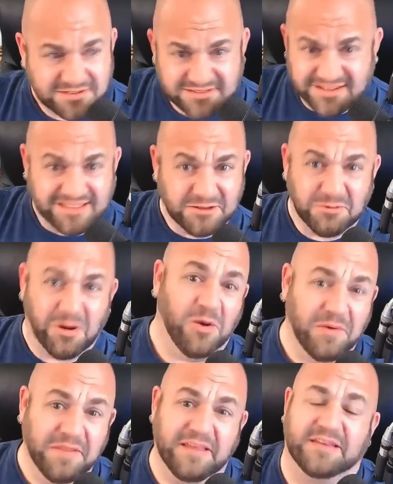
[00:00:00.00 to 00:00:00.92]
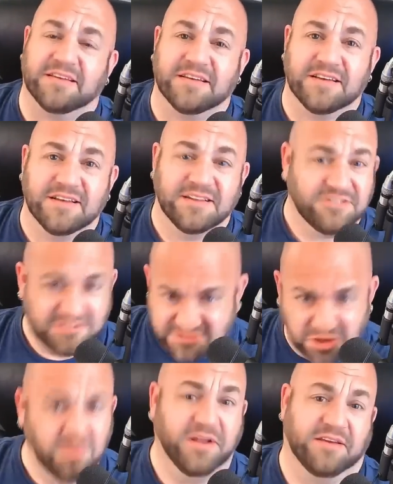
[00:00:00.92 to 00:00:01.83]
there's nothing wrong with it.
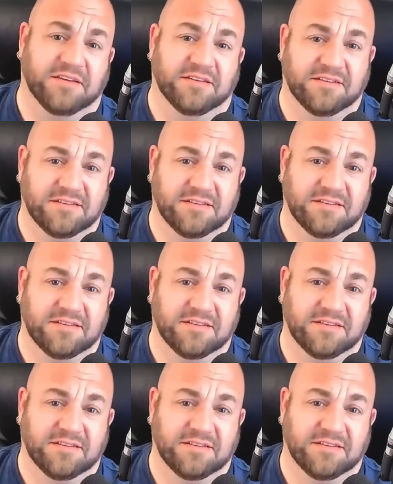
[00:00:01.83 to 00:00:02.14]
Just do it.